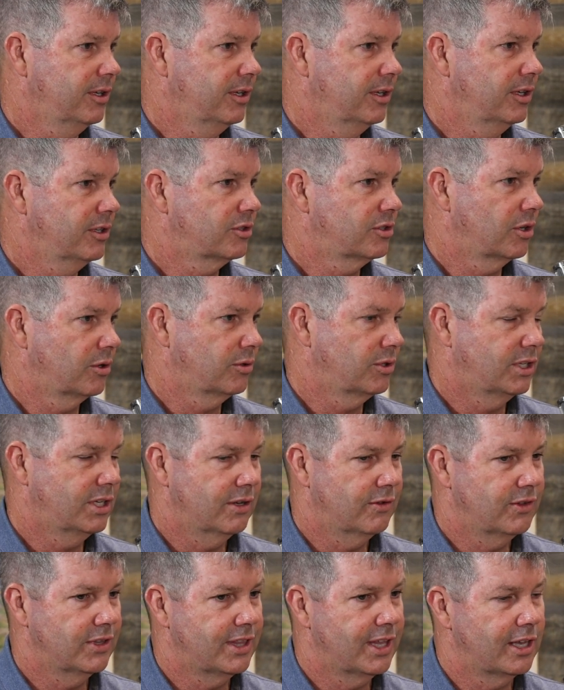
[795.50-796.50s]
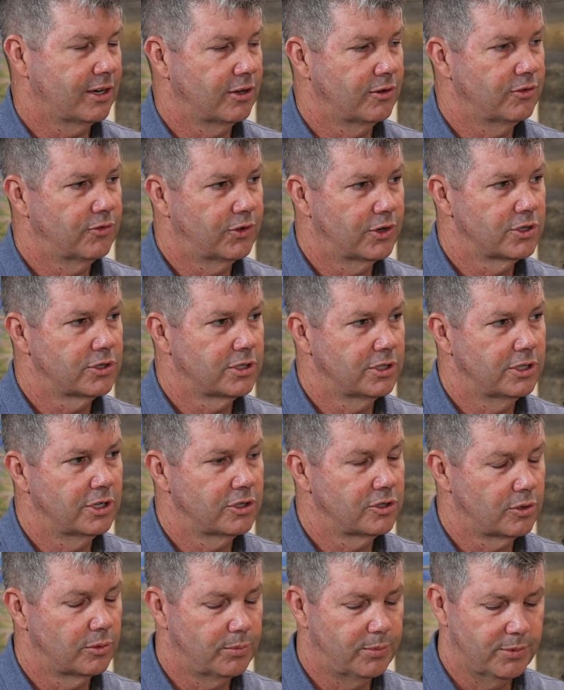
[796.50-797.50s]
So to give it that first
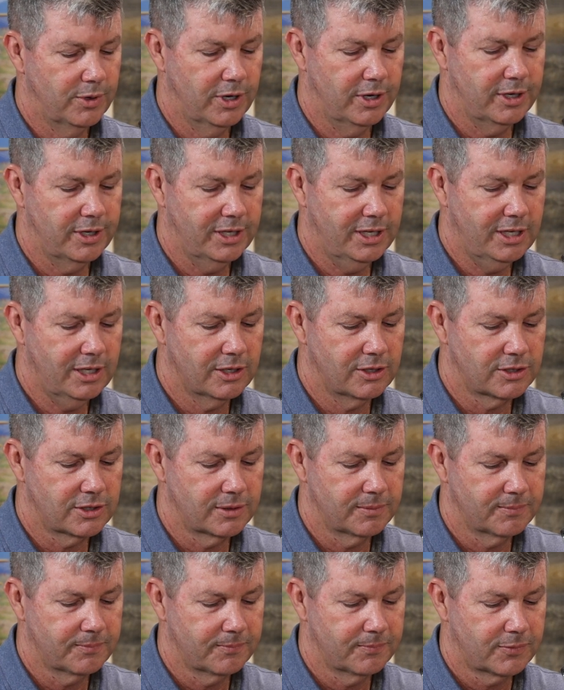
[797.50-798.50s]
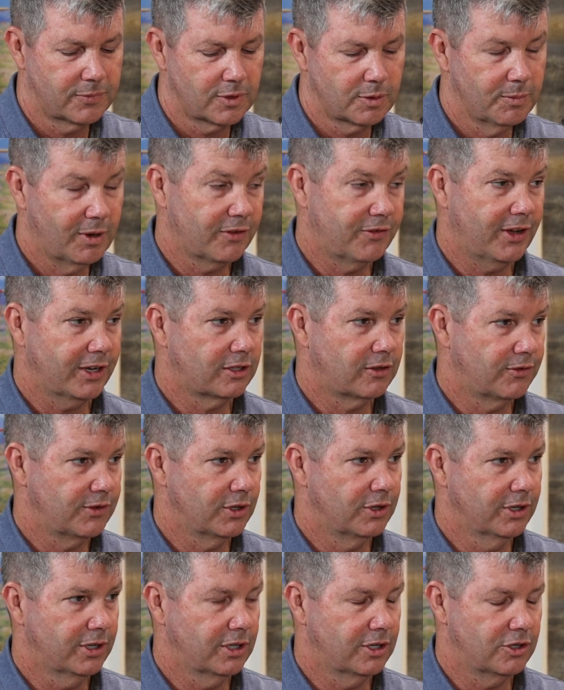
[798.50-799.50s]
initial hits. Matter of fact, if you
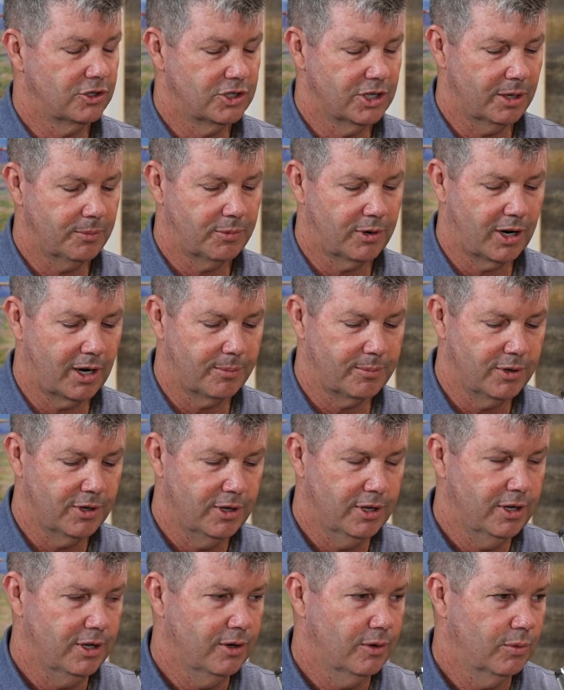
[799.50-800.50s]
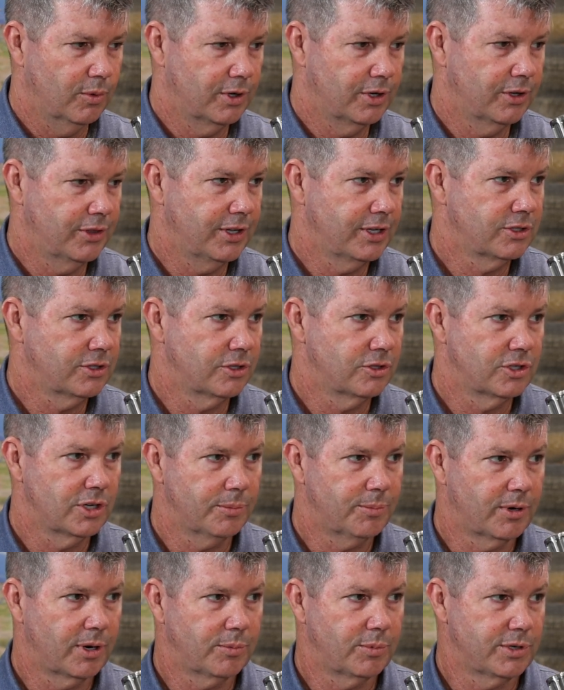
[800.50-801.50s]
look at a jet prop, one of the things in a
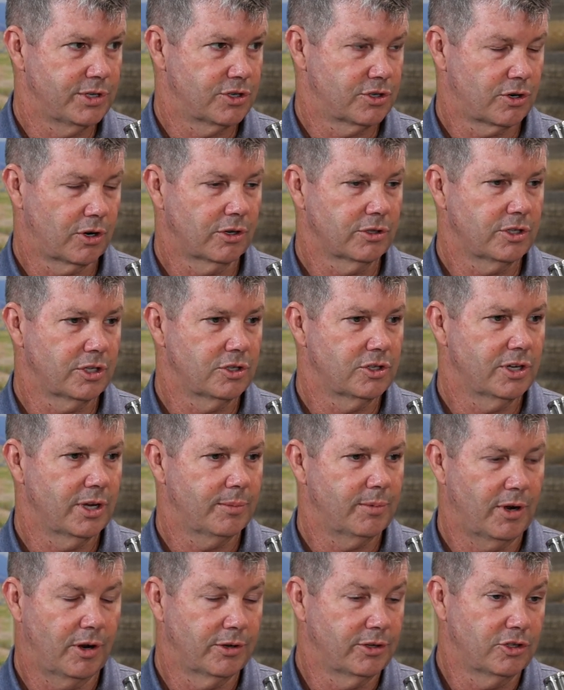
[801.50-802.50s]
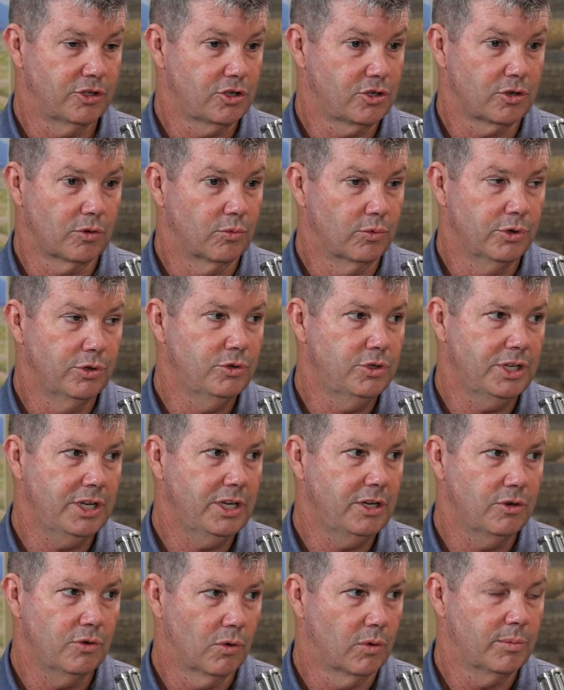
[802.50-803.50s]
jet prop, we start the jet on just a
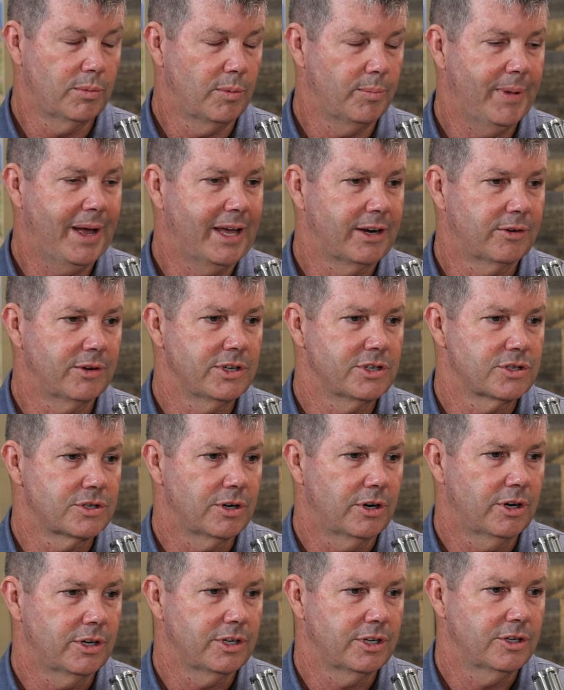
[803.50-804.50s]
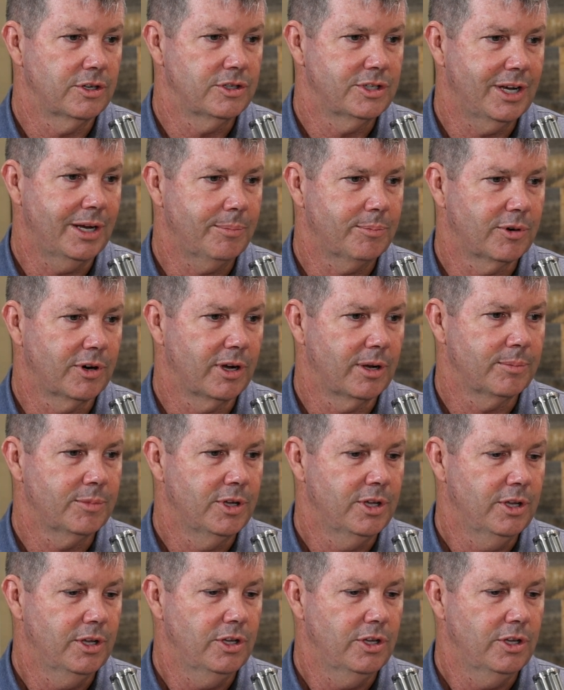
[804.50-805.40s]
routine normal battery start in a jet prop.